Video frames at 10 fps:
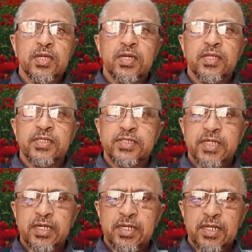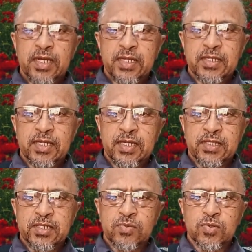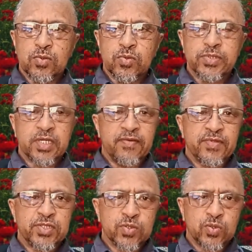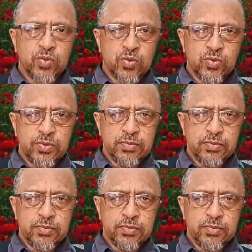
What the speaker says: The second letter will always have the sukoon,